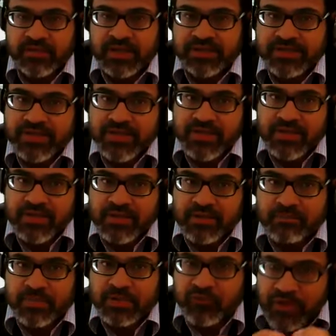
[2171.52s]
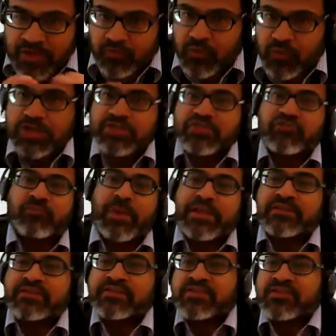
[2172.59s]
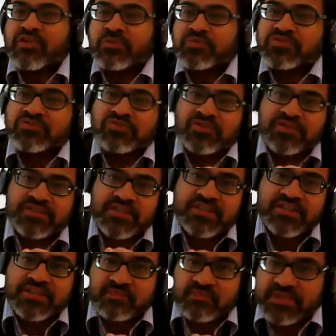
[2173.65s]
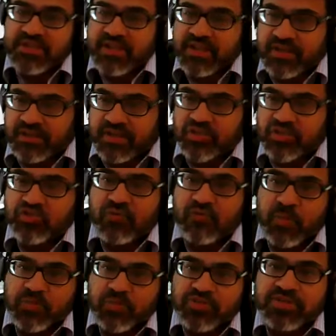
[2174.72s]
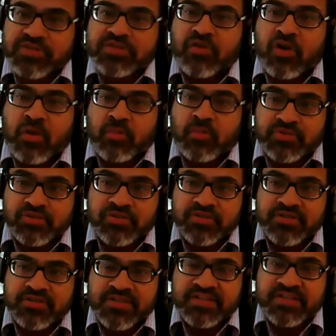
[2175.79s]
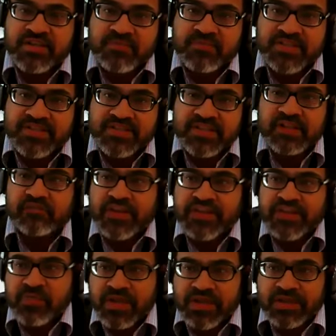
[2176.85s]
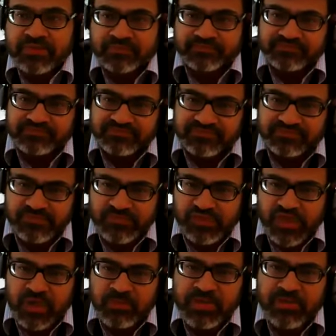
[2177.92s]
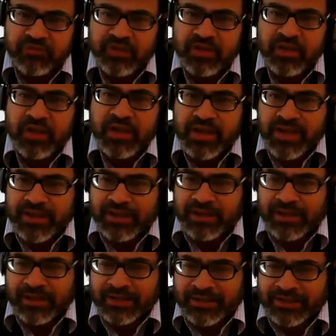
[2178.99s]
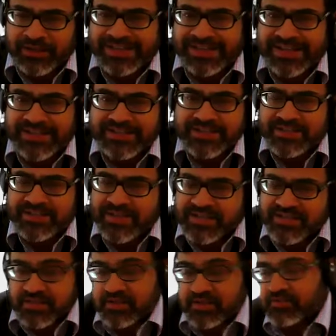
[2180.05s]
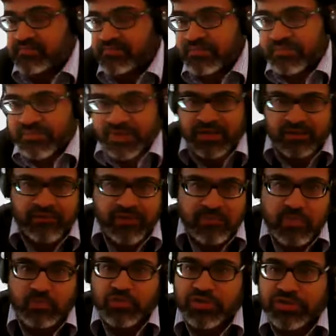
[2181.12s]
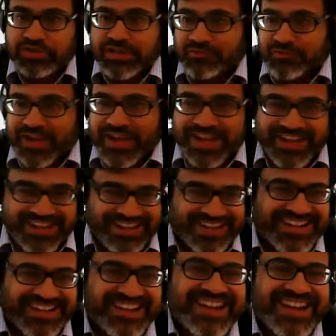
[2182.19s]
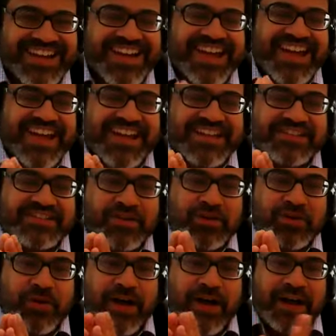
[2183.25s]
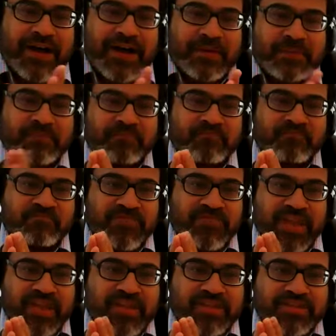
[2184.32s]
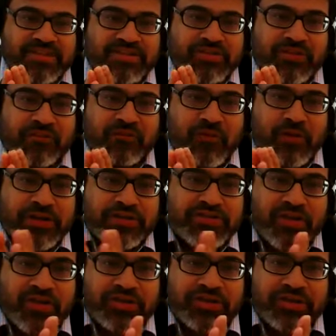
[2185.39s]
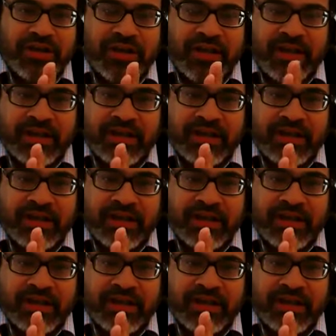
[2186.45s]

that between quality of patents and opposition systems, the issue of opposition systems itself has been a bit of a neglected cousin, if I may put it that way. So focus on